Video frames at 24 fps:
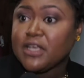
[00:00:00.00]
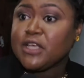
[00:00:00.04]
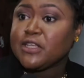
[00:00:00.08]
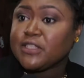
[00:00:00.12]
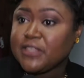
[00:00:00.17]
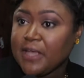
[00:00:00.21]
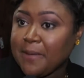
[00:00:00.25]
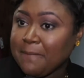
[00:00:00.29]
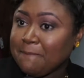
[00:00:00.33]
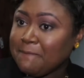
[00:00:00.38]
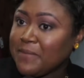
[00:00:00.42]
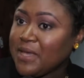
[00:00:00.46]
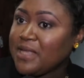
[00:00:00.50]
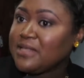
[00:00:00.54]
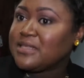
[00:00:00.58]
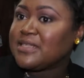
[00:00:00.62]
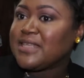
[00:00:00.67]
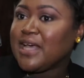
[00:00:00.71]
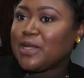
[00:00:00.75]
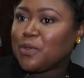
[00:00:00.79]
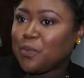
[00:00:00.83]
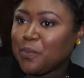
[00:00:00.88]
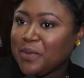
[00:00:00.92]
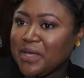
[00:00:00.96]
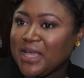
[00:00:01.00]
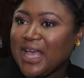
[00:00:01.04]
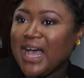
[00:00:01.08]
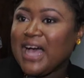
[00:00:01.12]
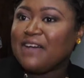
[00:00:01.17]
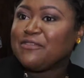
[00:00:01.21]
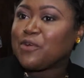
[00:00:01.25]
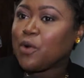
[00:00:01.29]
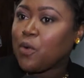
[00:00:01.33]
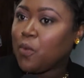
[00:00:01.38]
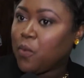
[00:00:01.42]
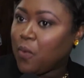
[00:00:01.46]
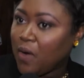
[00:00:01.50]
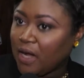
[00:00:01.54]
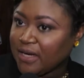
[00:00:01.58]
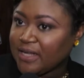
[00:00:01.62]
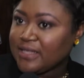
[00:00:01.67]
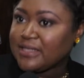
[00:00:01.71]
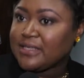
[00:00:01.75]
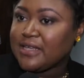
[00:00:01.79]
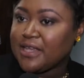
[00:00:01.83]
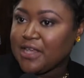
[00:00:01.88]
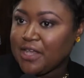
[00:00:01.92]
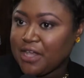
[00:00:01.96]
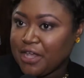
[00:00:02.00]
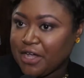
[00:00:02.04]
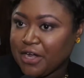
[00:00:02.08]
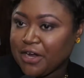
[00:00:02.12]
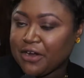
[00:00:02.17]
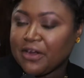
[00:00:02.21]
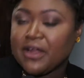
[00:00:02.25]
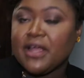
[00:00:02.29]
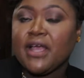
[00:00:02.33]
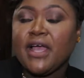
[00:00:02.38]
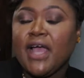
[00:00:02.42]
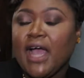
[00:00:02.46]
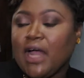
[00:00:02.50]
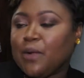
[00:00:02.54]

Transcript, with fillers: So it means that we have quality here,